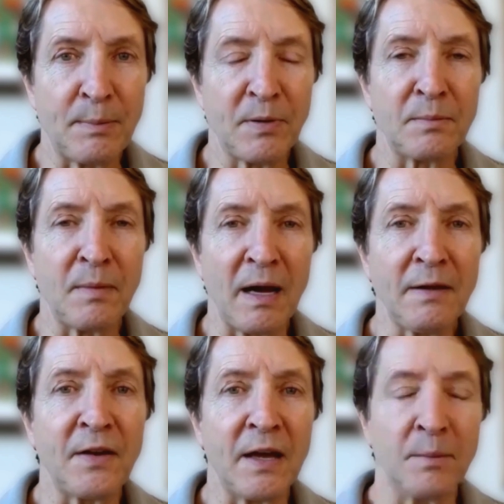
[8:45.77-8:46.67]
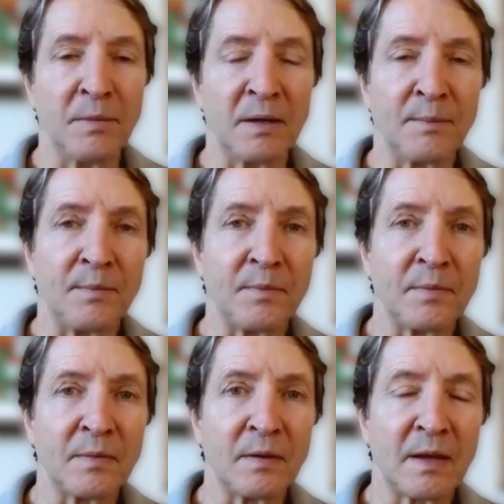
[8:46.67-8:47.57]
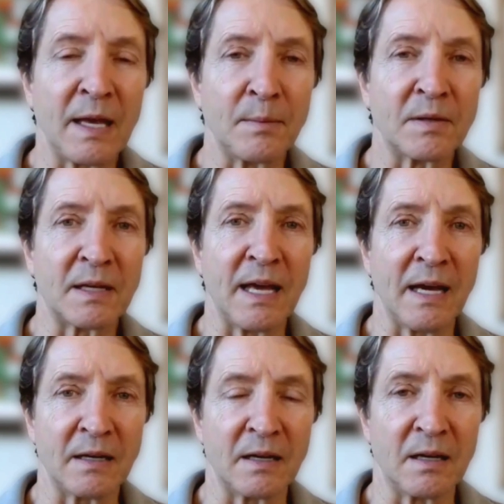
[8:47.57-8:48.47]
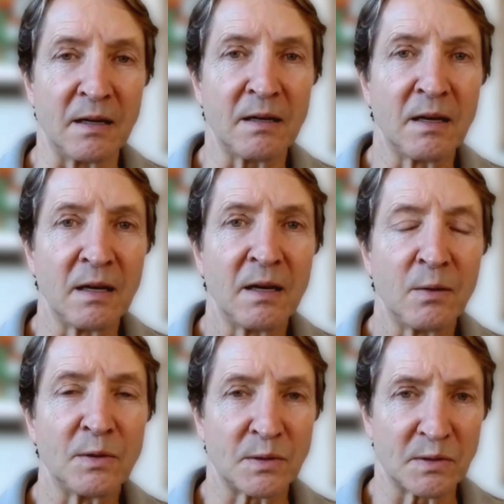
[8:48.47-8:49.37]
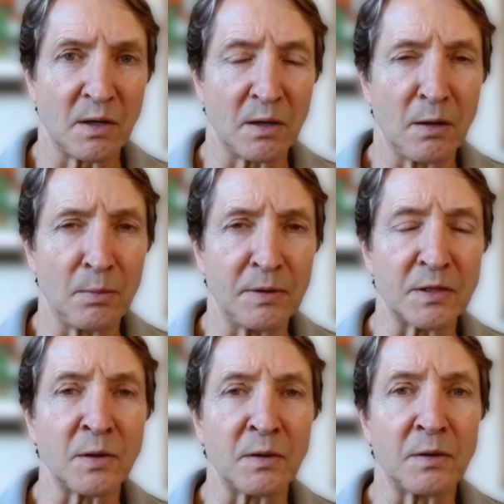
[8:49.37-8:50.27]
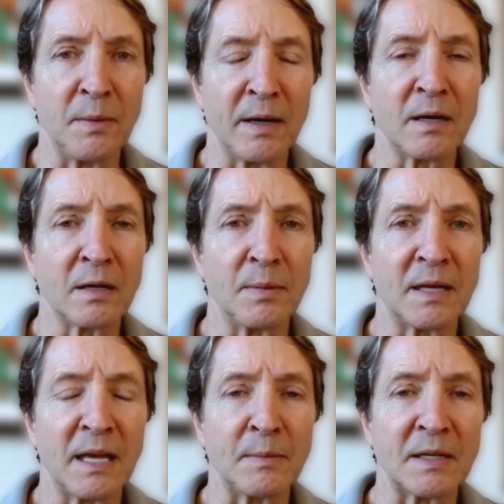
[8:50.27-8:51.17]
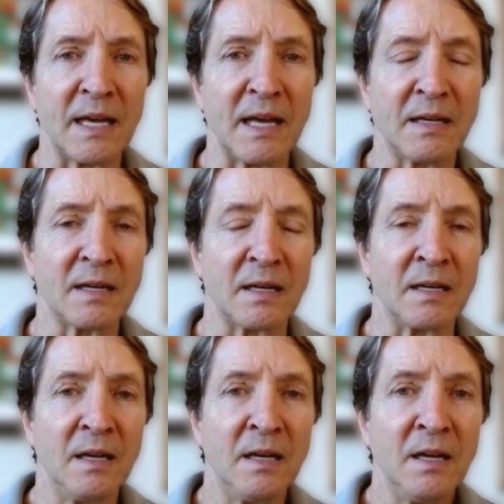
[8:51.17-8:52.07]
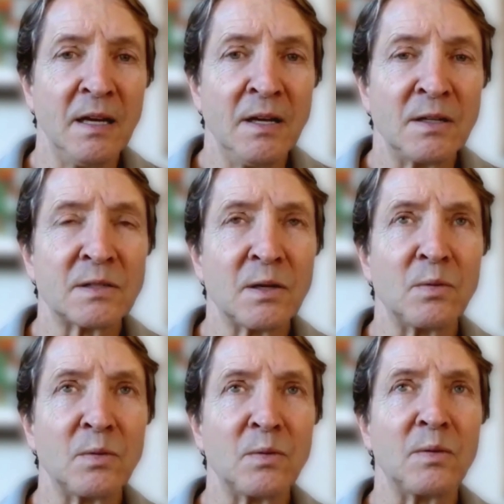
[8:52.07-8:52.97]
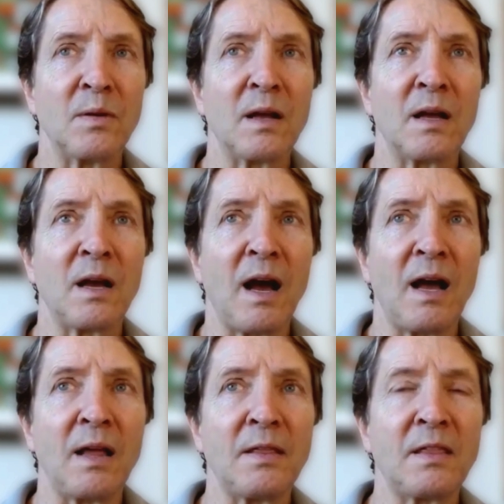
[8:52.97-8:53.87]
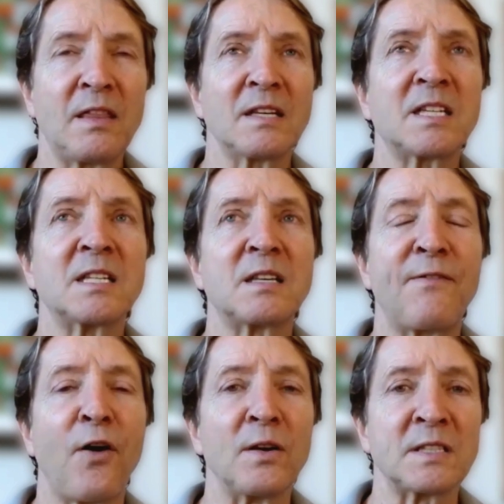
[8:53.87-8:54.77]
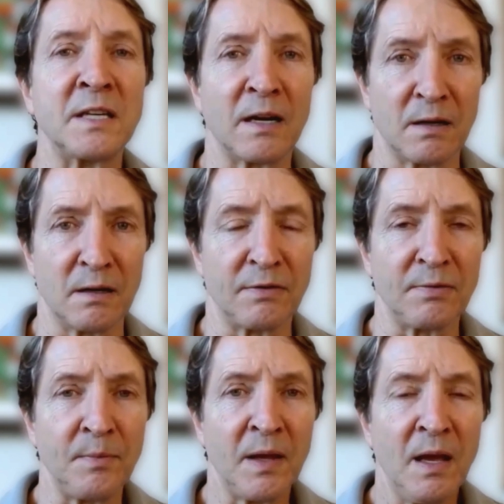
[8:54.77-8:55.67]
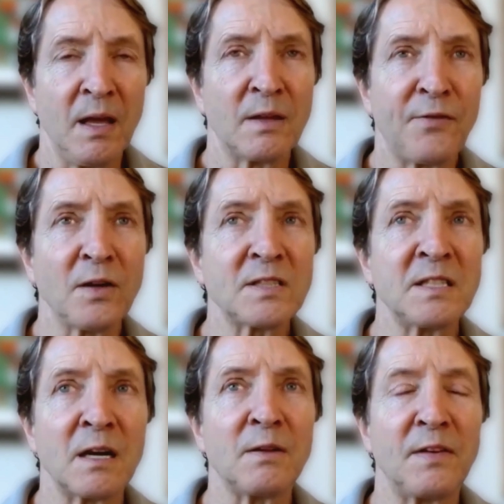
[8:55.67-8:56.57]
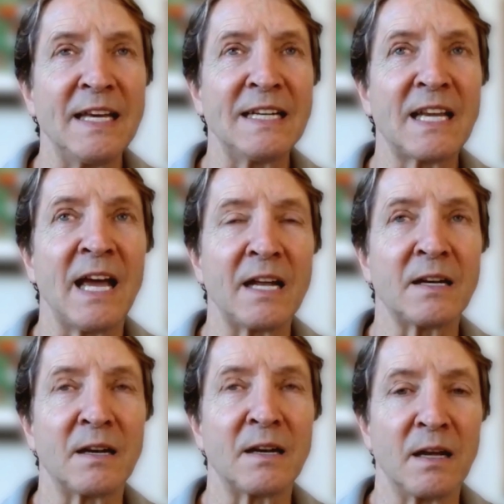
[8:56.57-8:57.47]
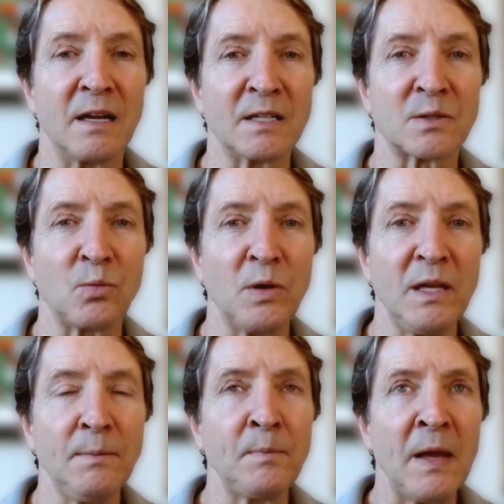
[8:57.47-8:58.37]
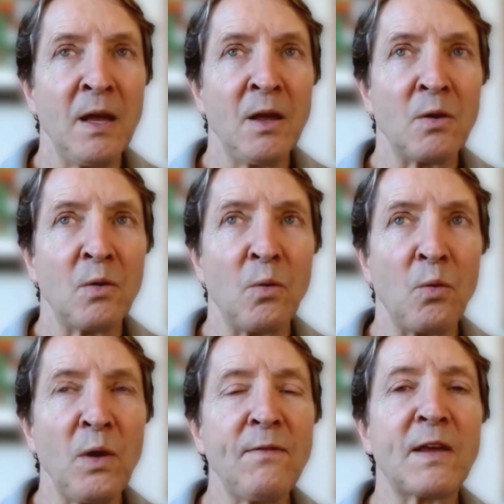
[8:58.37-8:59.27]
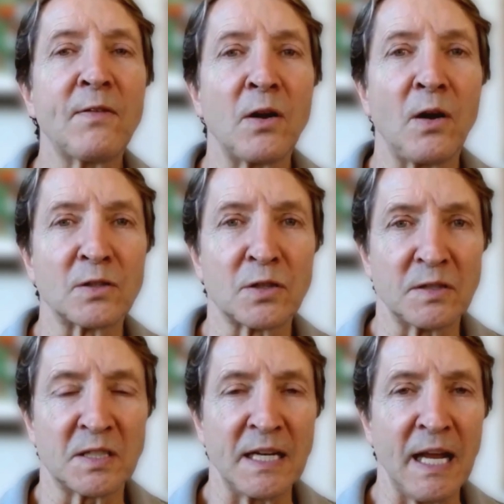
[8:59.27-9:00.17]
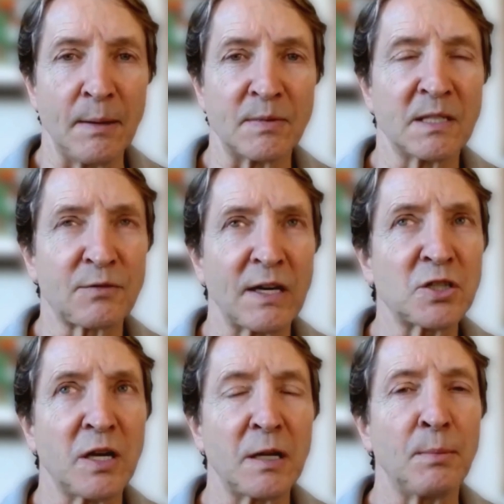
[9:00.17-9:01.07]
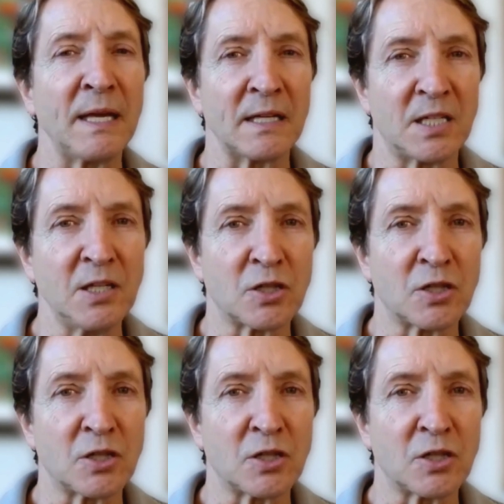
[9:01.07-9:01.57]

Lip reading: people in my family came to Canada, which was home called British North America, but came to Canada. So this is the false narrative. The false narrative in Canada is we've given all sorts of names. And it's frustrating being a